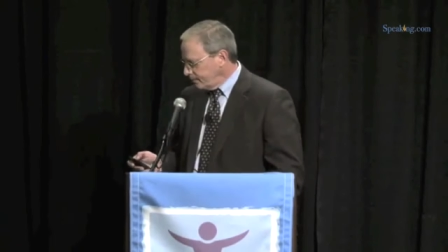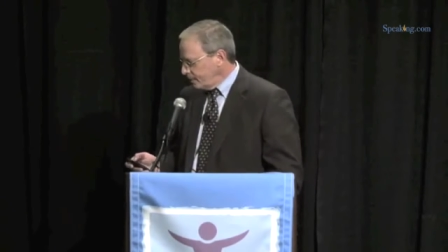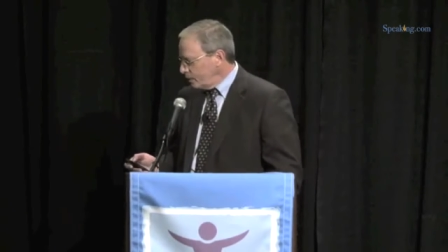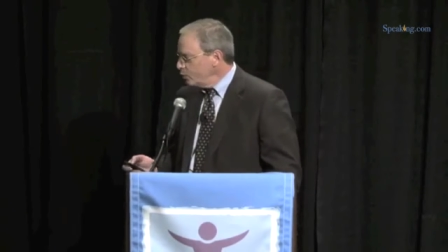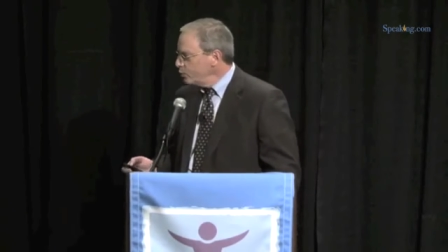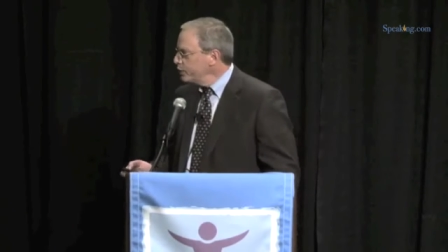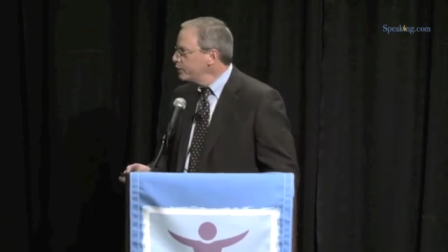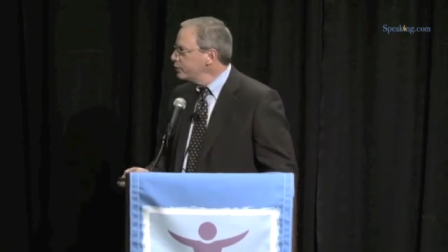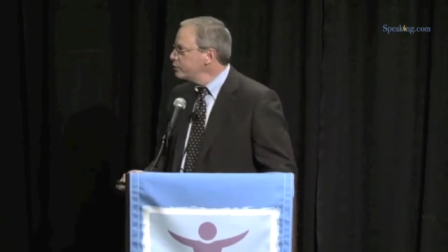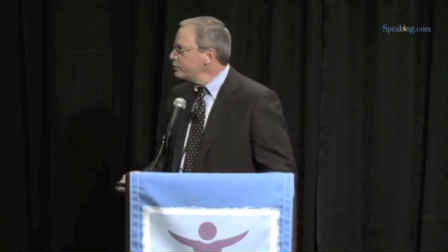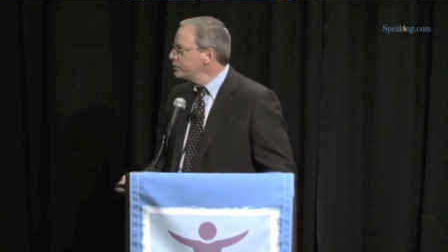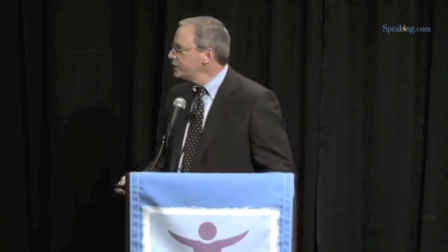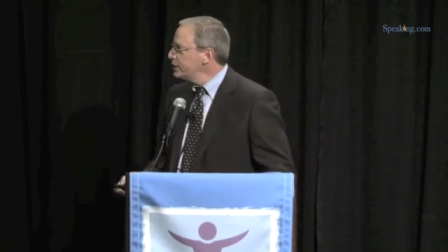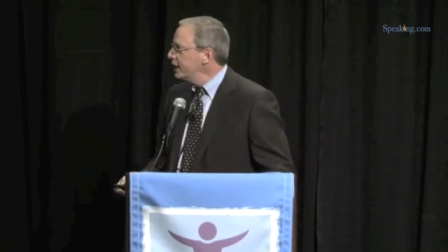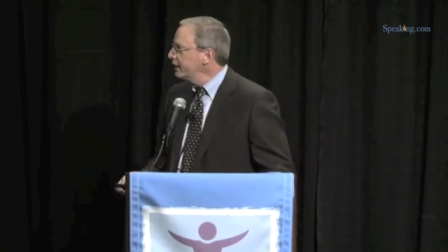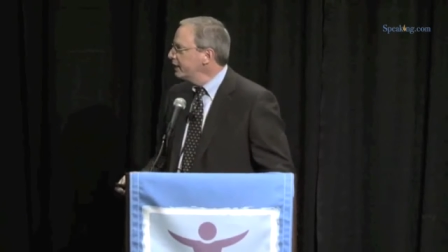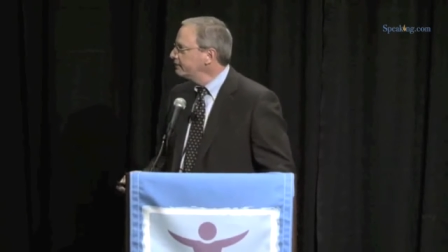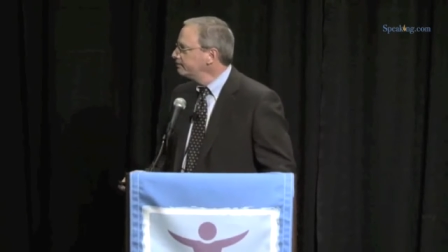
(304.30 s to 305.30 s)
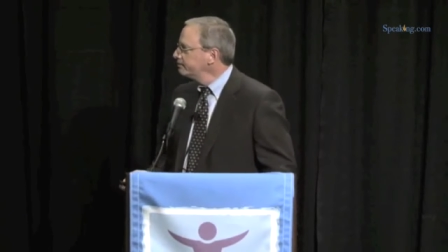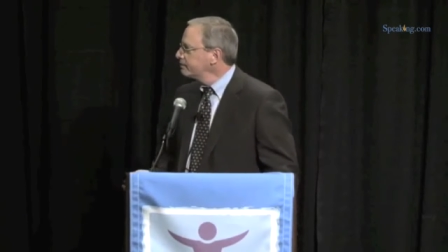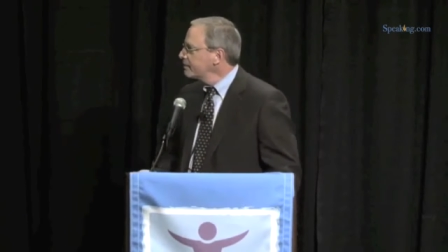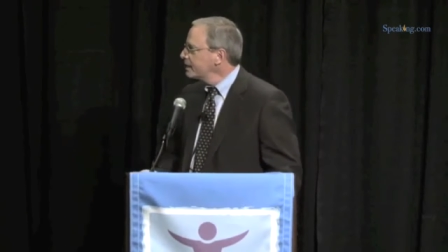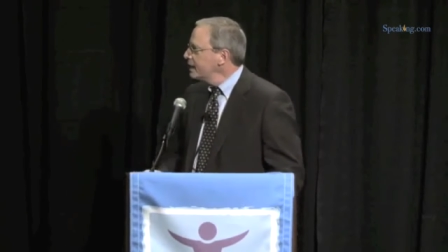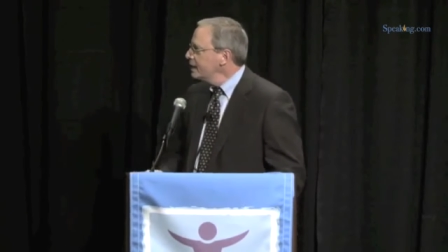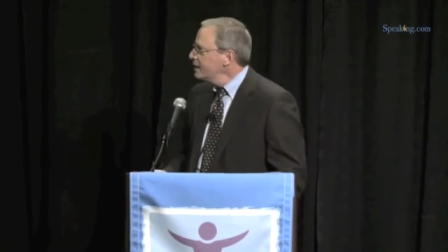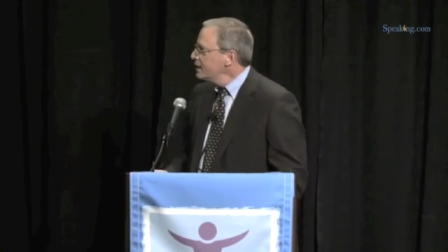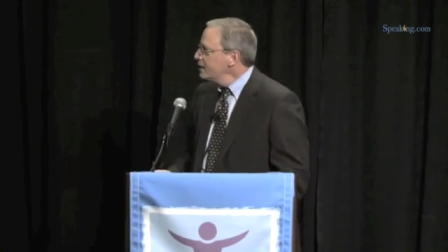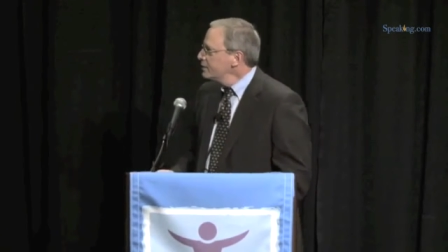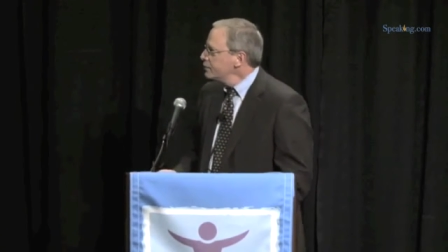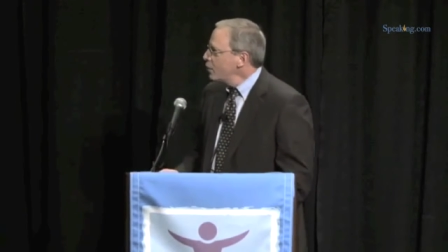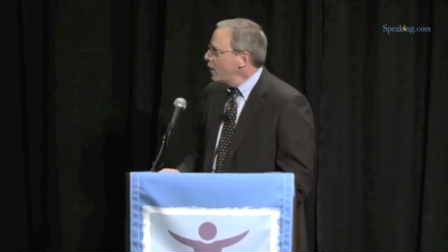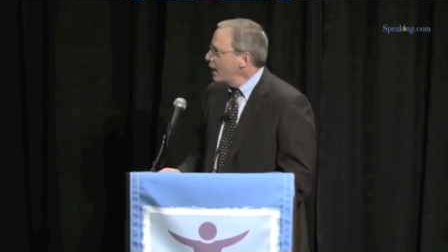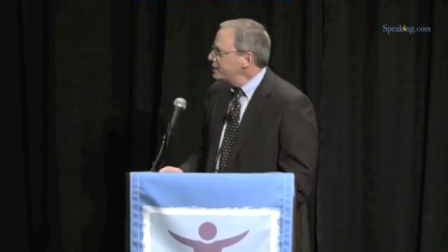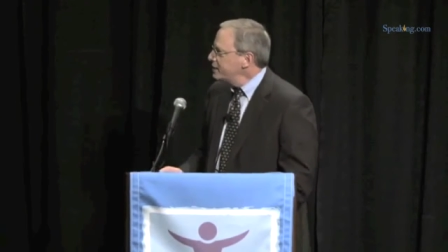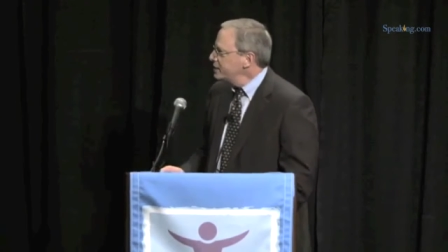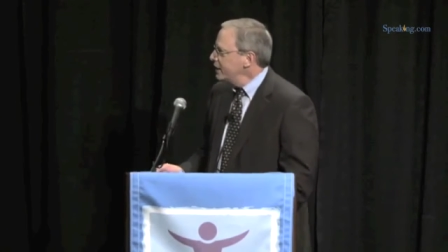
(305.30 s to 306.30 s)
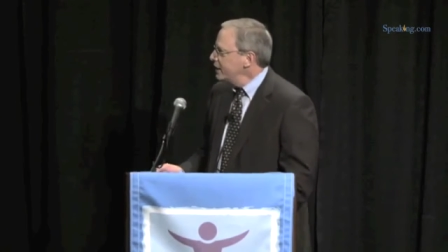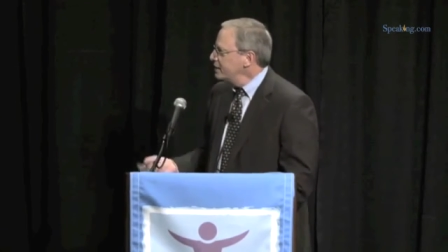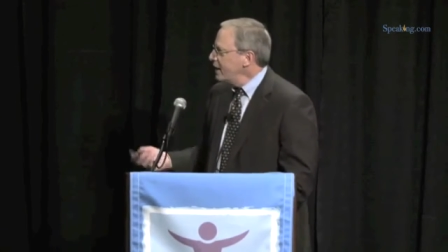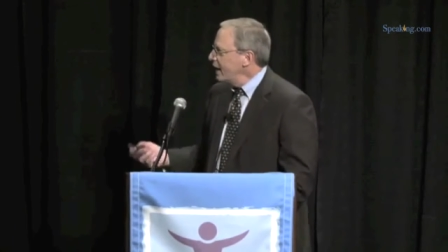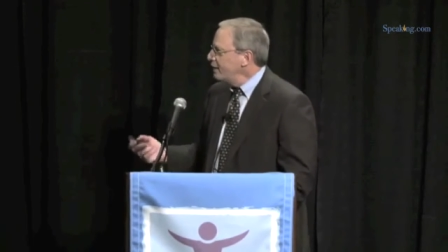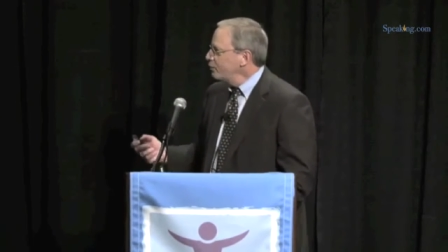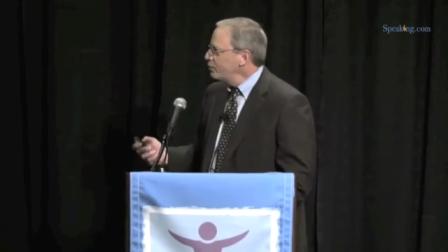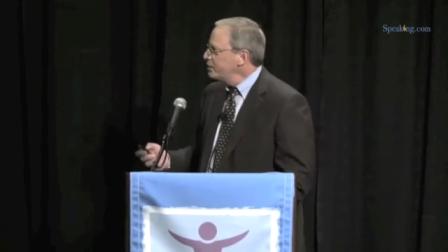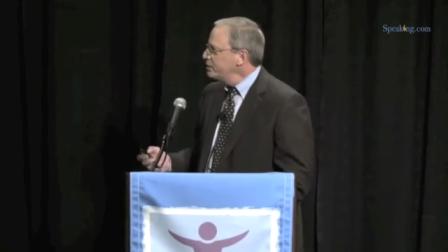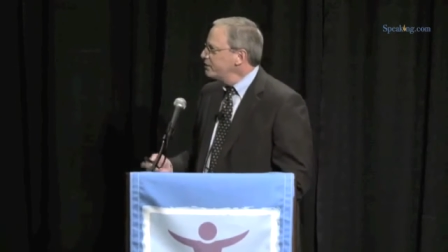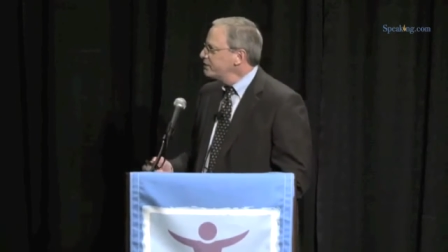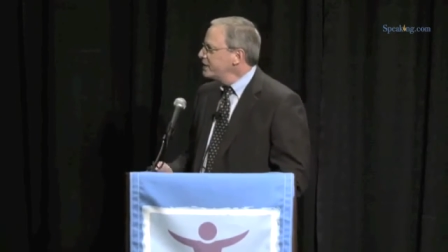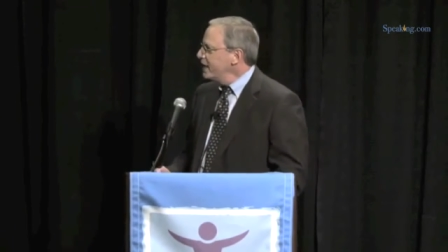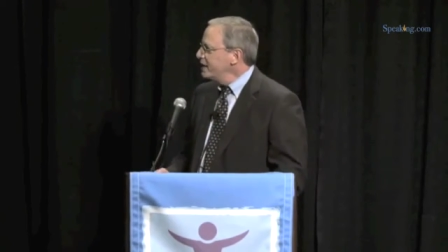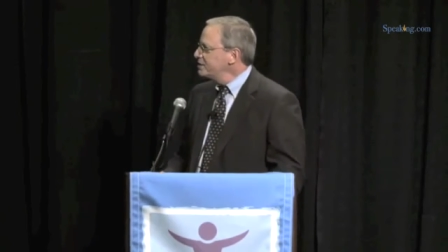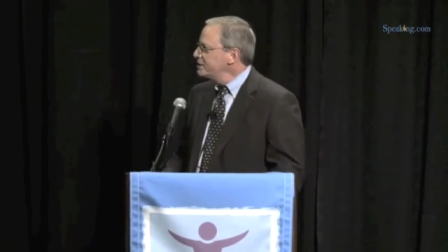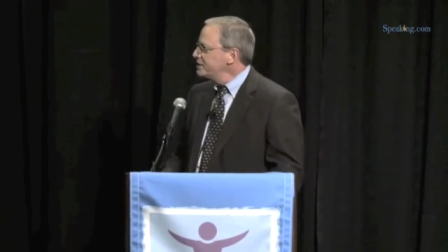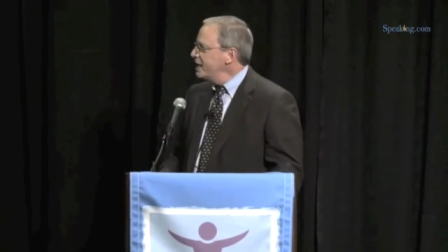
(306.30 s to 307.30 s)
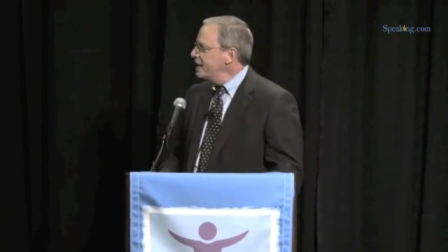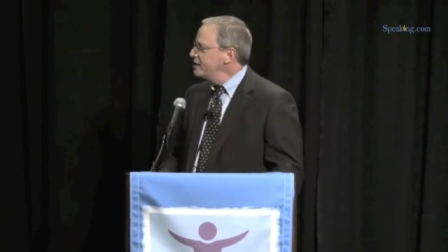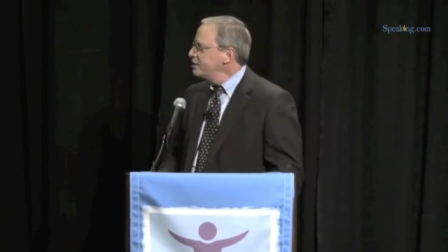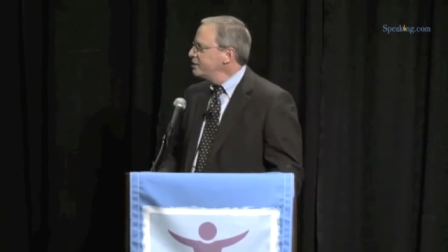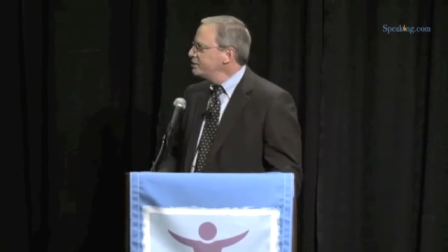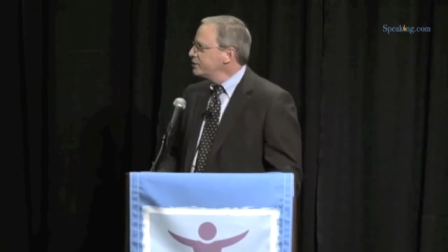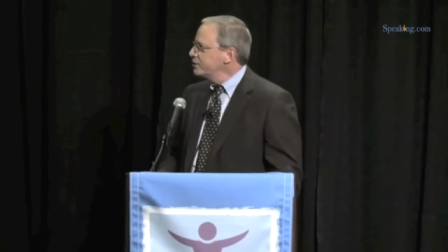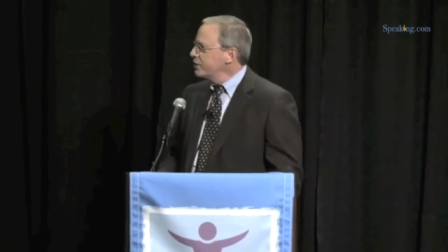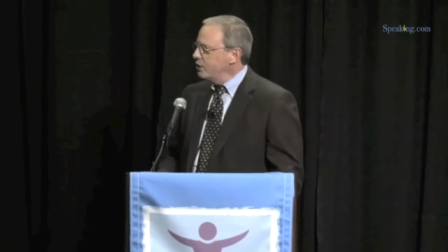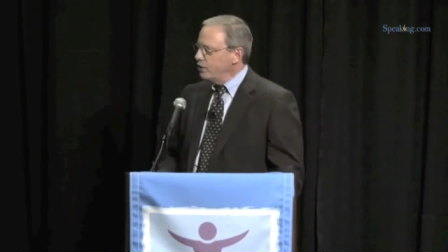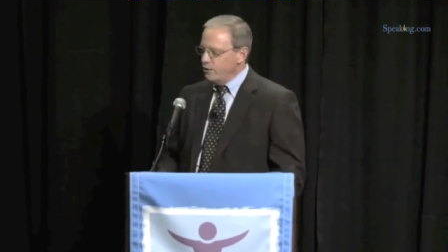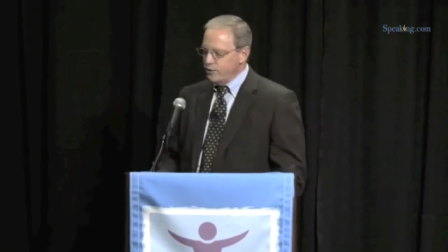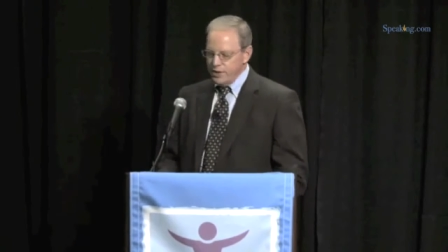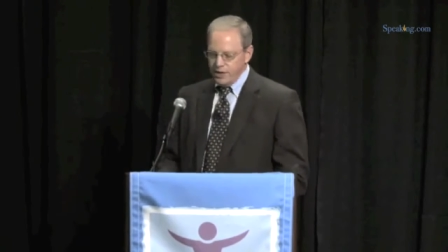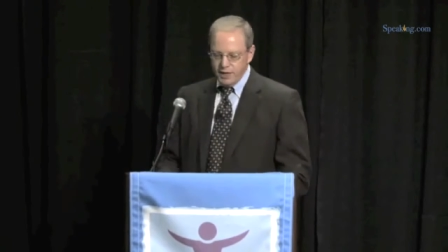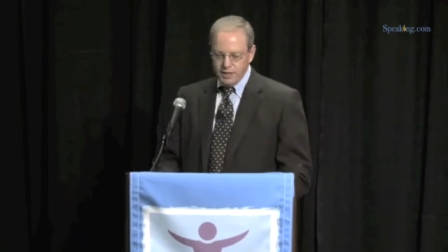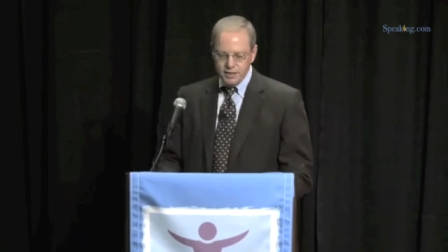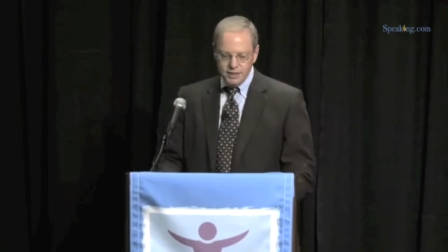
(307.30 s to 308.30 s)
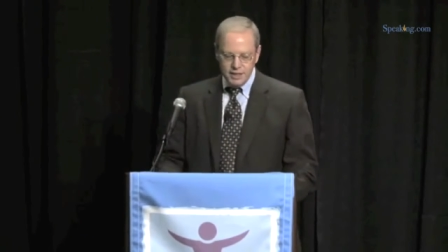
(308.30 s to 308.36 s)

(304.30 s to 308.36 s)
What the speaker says: with you today. So I said I wouldn't have guessed 10 years ago that,